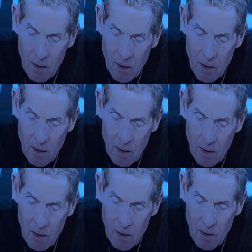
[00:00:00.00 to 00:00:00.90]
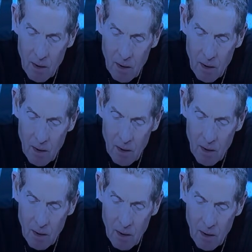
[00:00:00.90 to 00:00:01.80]

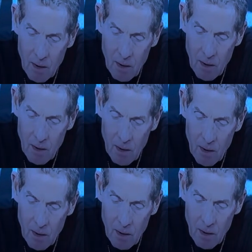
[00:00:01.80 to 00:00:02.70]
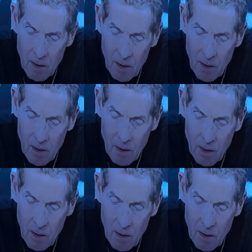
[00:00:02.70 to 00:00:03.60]

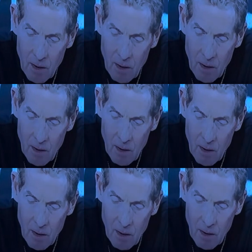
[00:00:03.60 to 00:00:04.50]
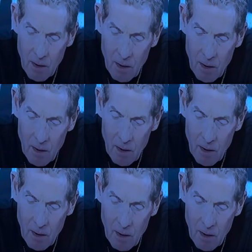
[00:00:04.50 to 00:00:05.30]
(silent)